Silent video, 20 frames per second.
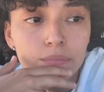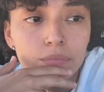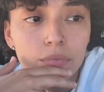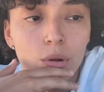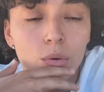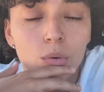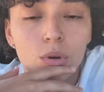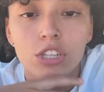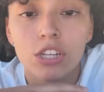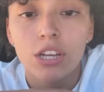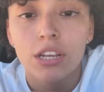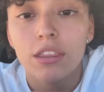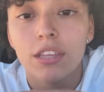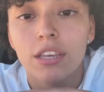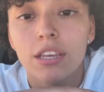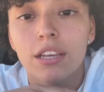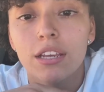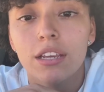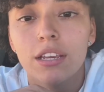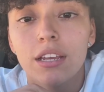which I
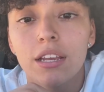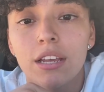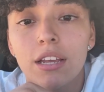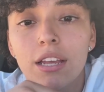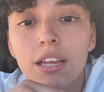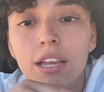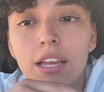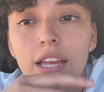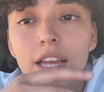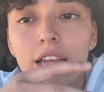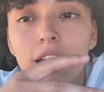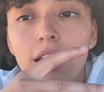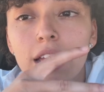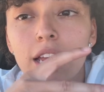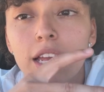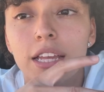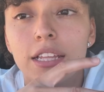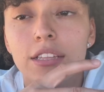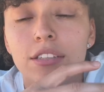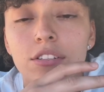think
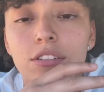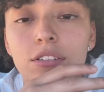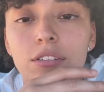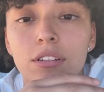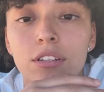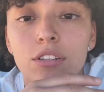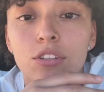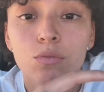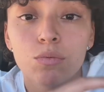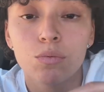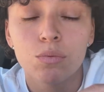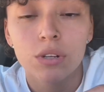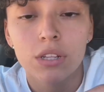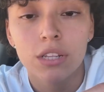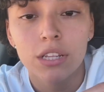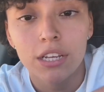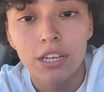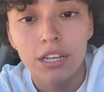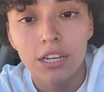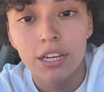it's
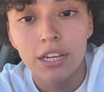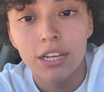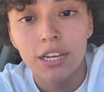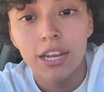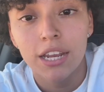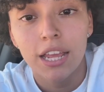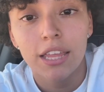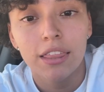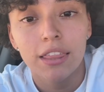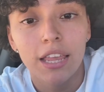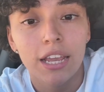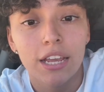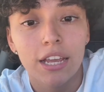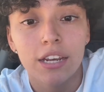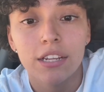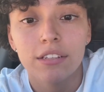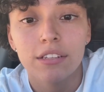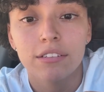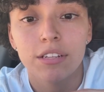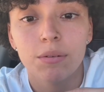really good. And like
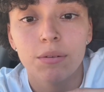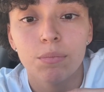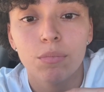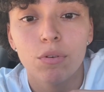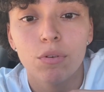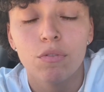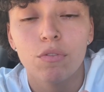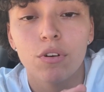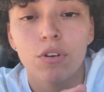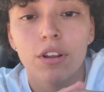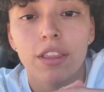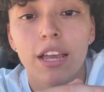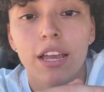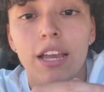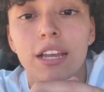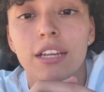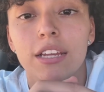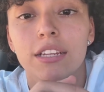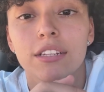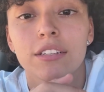an example for
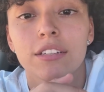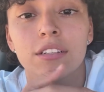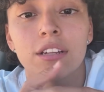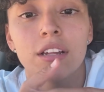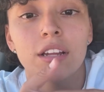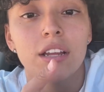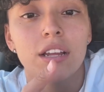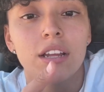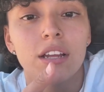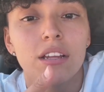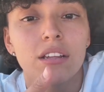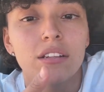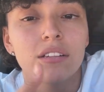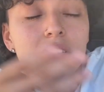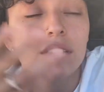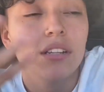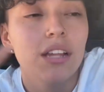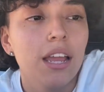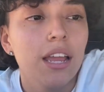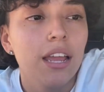that is,
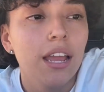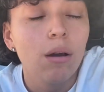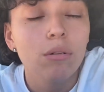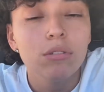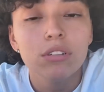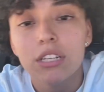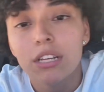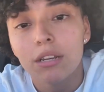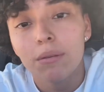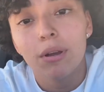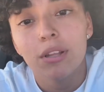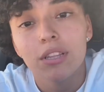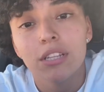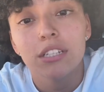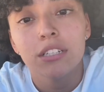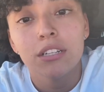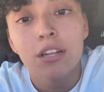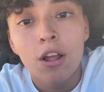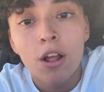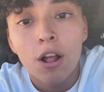say I was thinking about
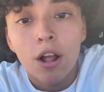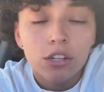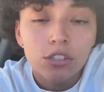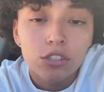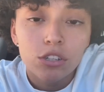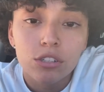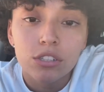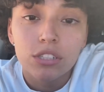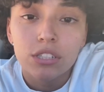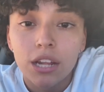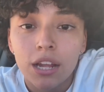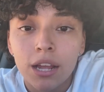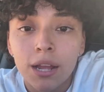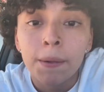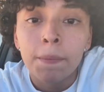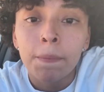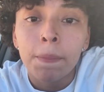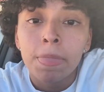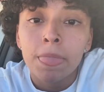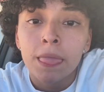this. So
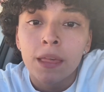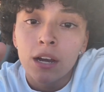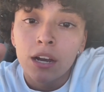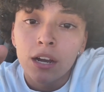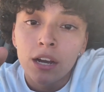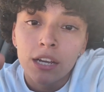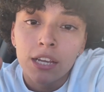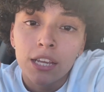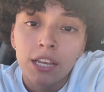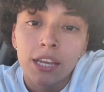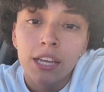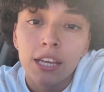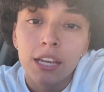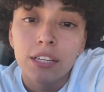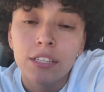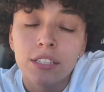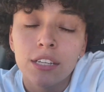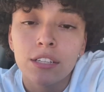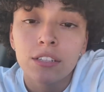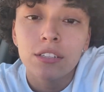say a
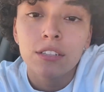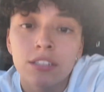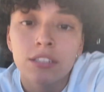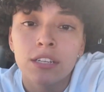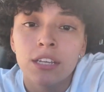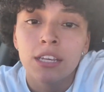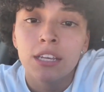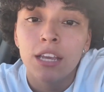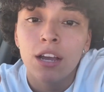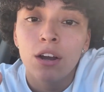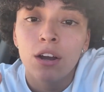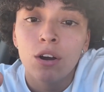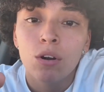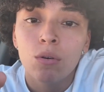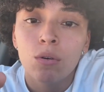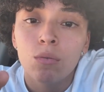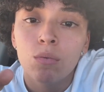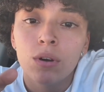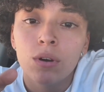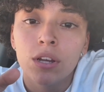kid tends to yell
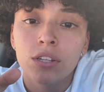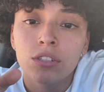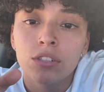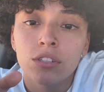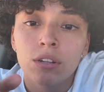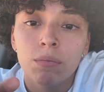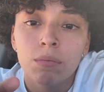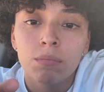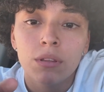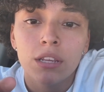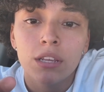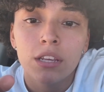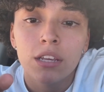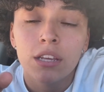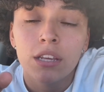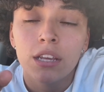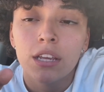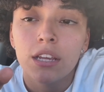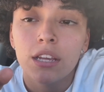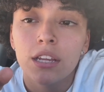when
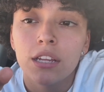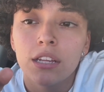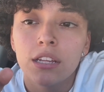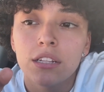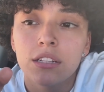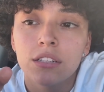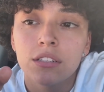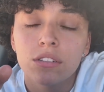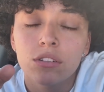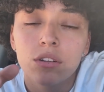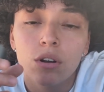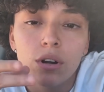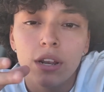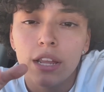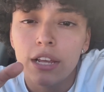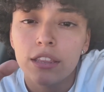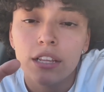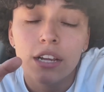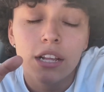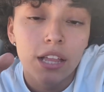something is, or
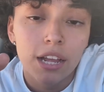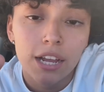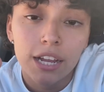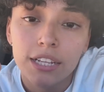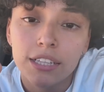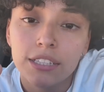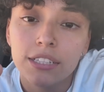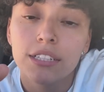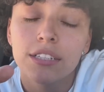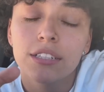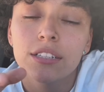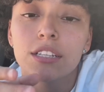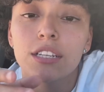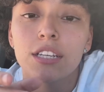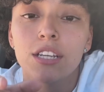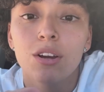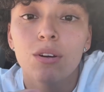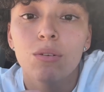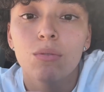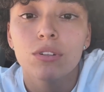like the client tends to
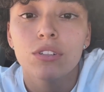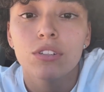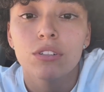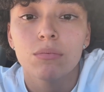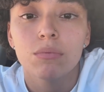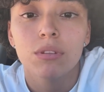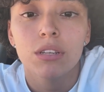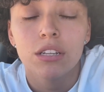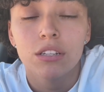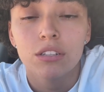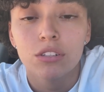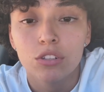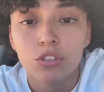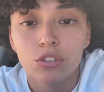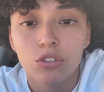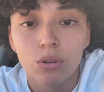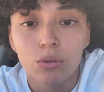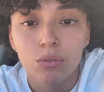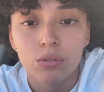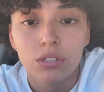yell when something is
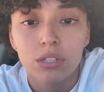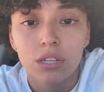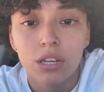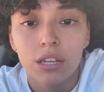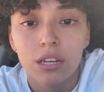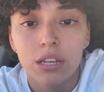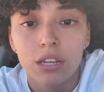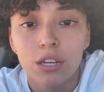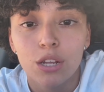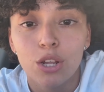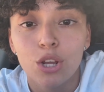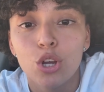associated